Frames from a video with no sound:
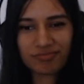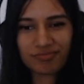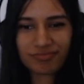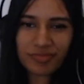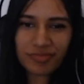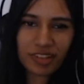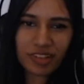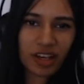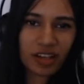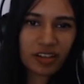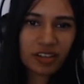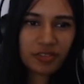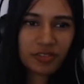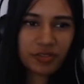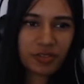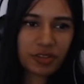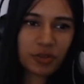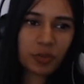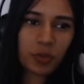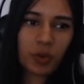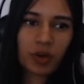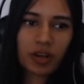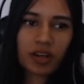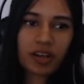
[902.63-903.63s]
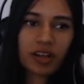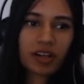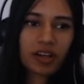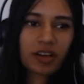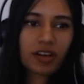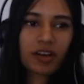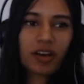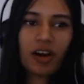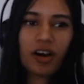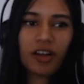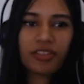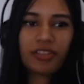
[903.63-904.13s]
kind of to
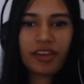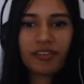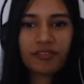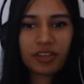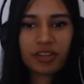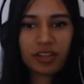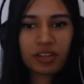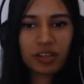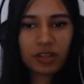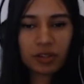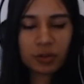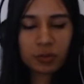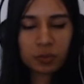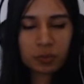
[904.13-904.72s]
work on that video.